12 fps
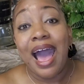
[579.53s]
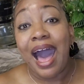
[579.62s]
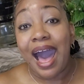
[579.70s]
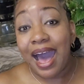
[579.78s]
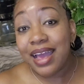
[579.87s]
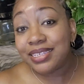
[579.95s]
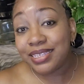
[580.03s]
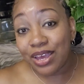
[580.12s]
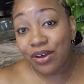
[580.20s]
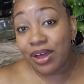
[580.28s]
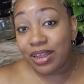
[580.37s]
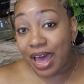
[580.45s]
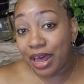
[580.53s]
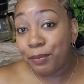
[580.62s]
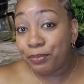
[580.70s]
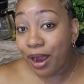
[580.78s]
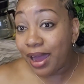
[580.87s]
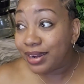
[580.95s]
I sell a lot of
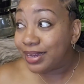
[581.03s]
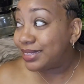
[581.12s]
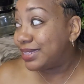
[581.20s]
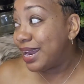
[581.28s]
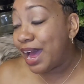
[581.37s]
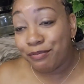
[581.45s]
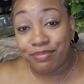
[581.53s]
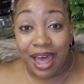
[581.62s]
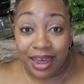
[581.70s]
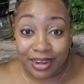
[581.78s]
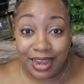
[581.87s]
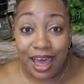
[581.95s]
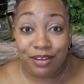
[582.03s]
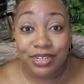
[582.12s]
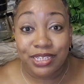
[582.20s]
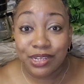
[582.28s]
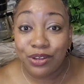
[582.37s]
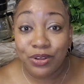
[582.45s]
products that I'm not allowed to
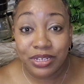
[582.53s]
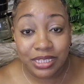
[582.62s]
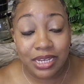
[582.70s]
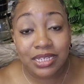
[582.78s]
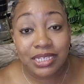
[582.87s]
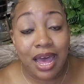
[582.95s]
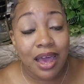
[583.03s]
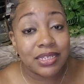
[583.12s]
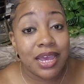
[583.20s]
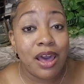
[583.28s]
sell on TikTok.